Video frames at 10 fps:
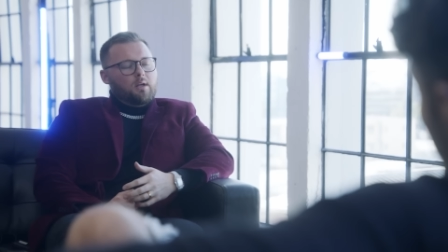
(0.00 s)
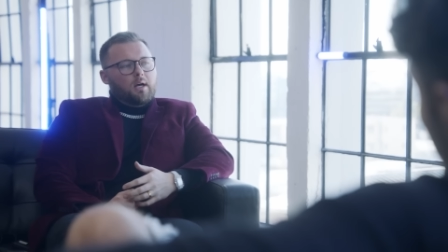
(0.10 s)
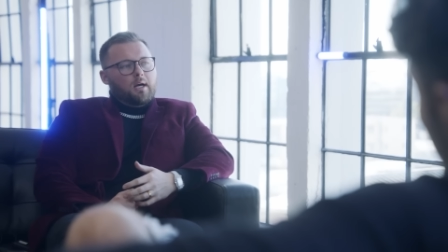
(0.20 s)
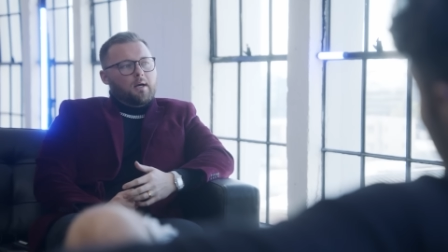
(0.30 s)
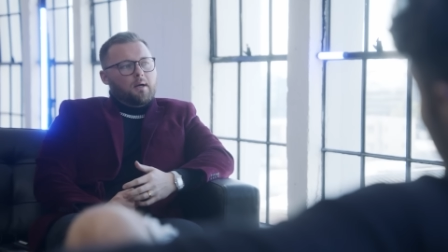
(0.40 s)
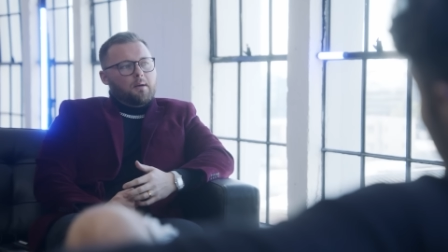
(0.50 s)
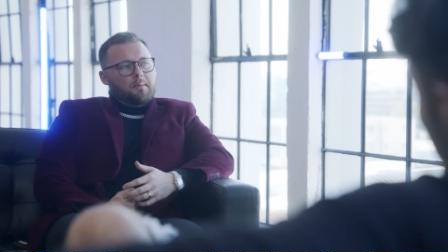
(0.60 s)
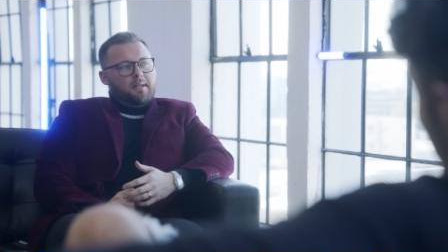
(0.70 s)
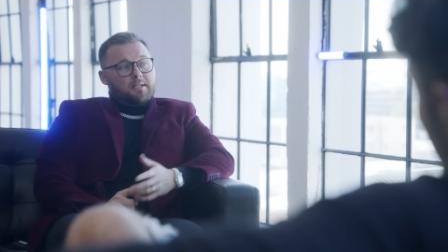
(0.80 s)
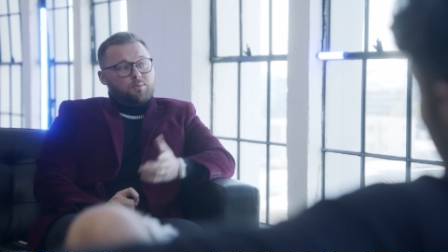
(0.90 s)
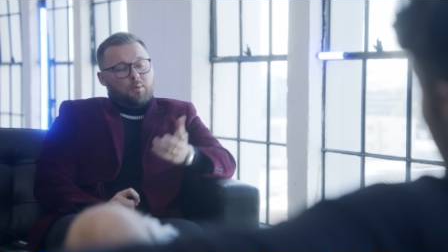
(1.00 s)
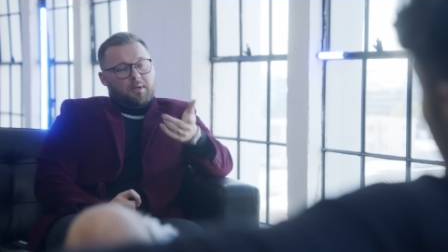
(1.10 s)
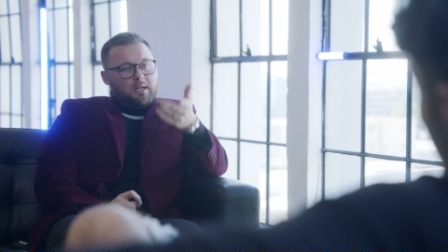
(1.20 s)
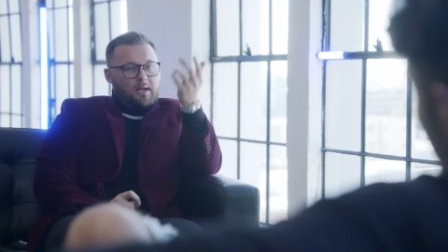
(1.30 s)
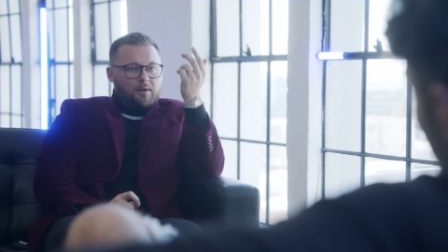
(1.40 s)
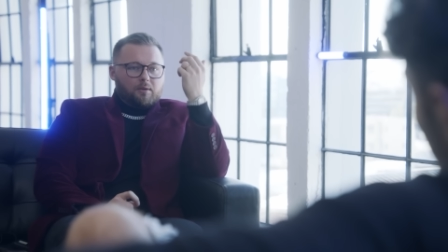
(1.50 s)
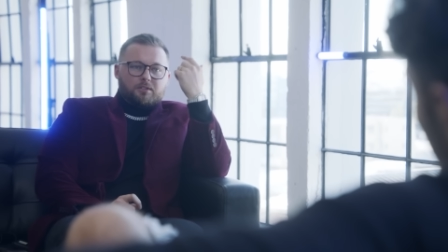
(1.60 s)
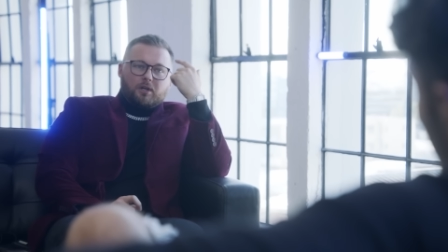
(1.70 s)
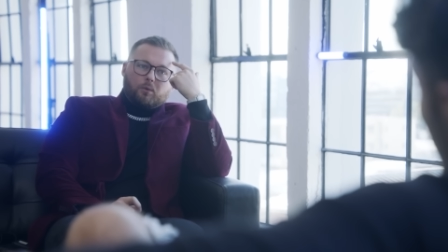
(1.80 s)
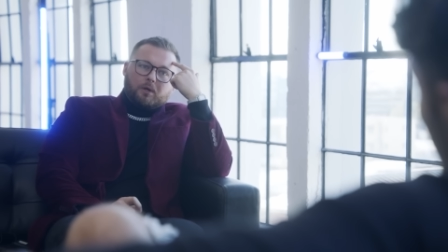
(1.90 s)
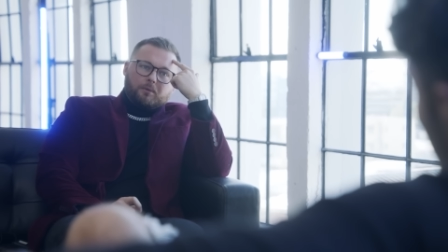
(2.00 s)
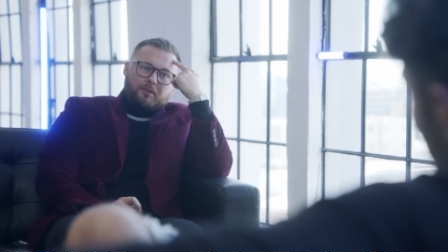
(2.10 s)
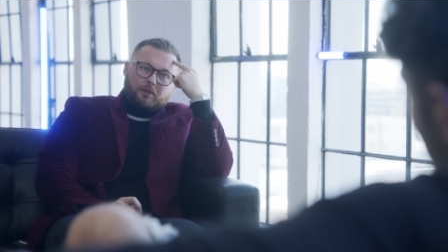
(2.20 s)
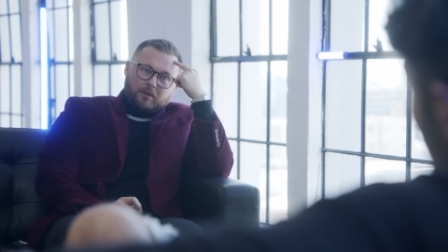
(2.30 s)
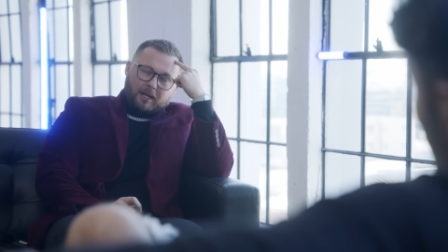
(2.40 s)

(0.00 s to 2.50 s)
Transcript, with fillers: um, and that's when we kind of started working with you.